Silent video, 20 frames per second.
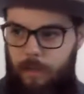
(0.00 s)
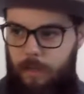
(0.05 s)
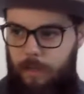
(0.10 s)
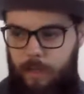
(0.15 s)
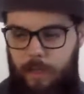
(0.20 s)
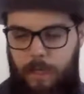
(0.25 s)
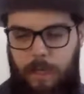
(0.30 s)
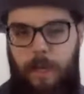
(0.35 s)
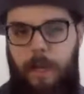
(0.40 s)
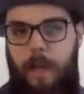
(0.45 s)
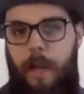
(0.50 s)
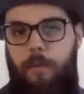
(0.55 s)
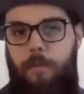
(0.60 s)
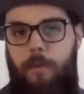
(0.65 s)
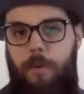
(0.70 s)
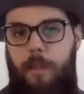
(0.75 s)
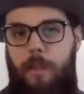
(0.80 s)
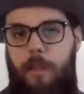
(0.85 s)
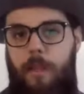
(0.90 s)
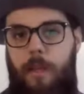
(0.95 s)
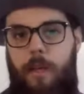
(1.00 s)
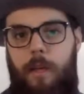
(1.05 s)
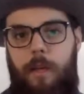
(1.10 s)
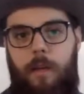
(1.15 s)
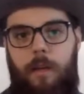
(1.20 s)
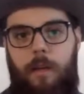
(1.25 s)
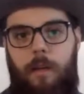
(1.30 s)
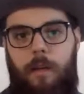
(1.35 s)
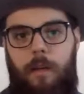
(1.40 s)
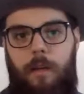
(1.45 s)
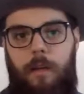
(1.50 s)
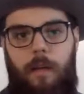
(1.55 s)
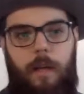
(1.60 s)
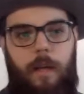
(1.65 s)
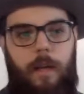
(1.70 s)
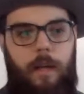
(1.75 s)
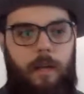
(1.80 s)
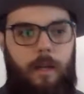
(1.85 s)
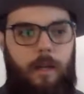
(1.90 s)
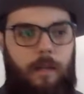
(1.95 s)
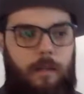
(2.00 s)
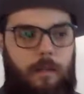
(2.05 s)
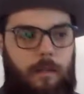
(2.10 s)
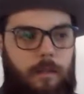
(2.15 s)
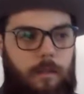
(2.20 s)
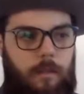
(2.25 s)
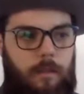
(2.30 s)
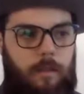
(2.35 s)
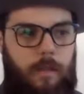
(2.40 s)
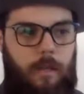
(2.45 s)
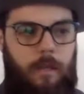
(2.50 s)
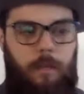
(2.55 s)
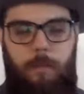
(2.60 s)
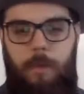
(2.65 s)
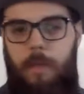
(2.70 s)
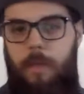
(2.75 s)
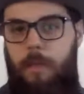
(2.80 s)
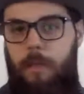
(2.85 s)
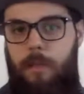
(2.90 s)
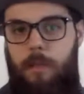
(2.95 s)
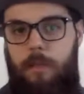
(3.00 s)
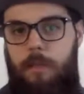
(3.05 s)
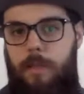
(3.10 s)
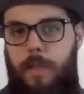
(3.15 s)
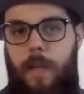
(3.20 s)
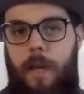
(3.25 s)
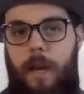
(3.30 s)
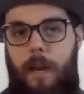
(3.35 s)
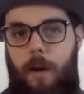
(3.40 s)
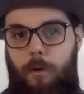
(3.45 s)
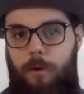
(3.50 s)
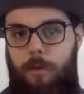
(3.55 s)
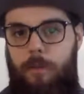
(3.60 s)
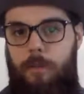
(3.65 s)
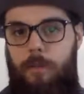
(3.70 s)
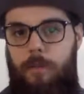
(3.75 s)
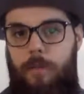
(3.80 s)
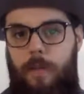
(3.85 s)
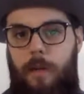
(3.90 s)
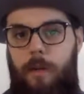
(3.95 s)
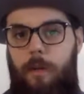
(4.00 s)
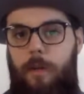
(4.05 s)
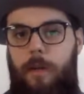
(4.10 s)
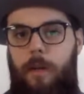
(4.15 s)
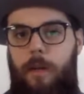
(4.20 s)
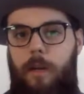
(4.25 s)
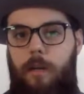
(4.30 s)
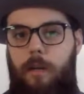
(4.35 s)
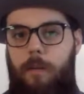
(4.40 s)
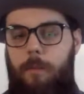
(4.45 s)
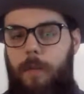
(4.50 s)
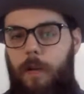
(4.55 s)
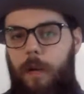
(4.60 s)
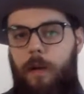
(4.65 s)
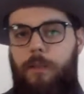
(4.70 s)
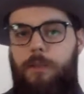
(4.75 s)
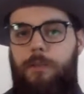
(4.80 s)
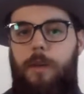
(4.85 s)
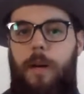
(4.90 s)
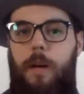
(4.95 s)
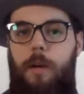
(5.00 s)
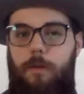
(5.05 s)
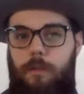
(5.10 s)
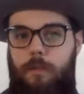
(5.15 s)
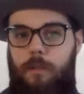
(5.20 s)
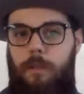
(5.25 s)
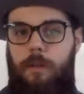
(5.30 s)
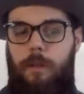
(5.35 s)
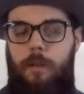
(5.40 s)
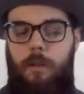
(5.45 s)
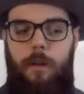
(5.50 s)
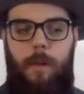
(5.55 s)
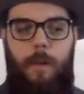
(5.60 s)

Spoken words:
getting everything, and it can be 10 hours. I don't care. It can be 100 hours long.